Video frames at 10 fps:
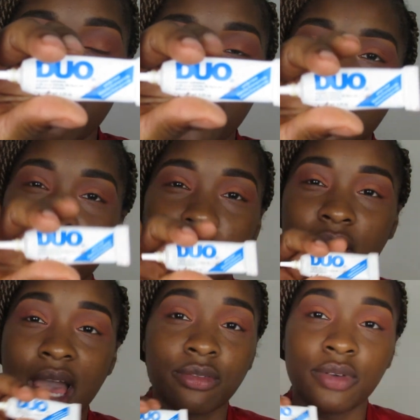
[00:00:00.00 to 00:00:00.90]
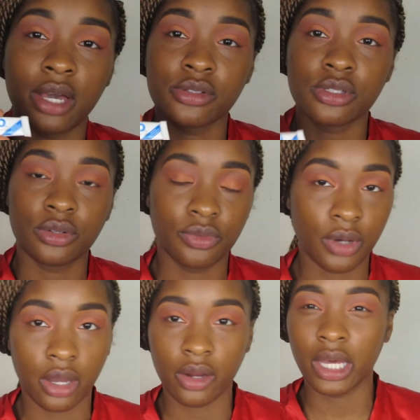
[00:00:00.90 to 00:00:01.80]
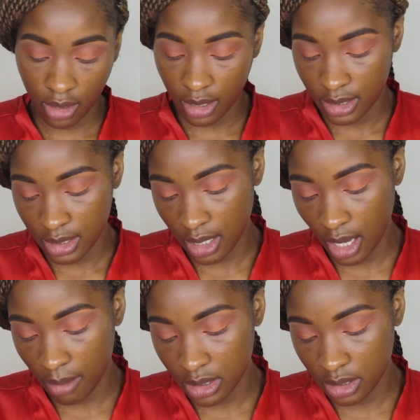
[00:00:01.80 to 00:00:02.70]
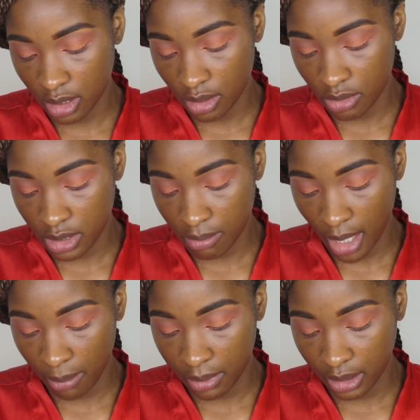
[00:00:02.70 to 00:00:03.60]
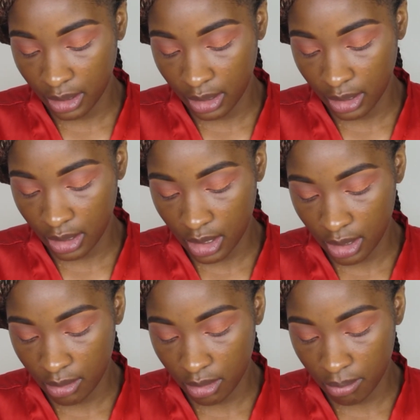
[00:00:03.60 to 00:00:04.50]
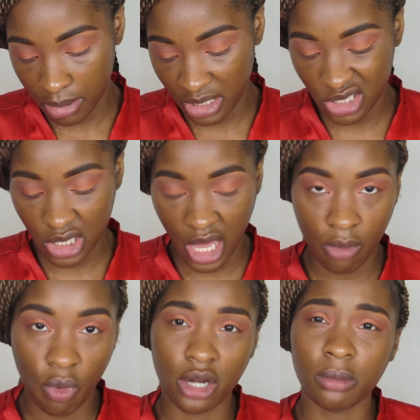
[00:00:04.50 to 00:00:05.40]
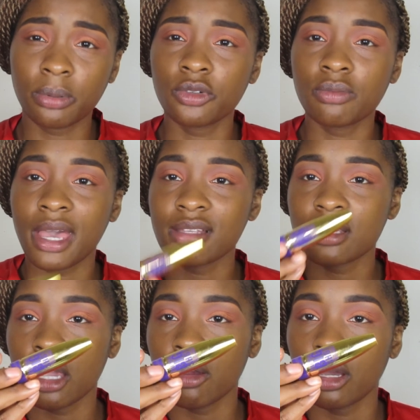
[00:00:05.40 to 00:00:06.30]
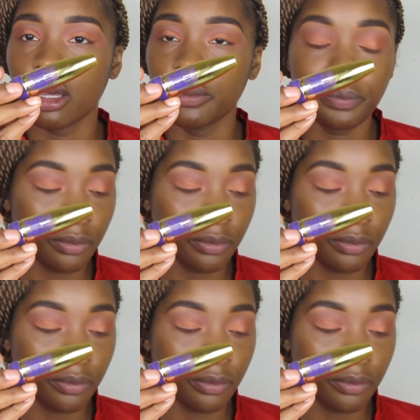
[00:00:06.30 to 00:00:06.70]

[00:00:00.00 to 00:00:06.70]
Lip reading: the best one I found so far. And today I'm just going to use the Maybelline Big Shot Waterproof Mascara.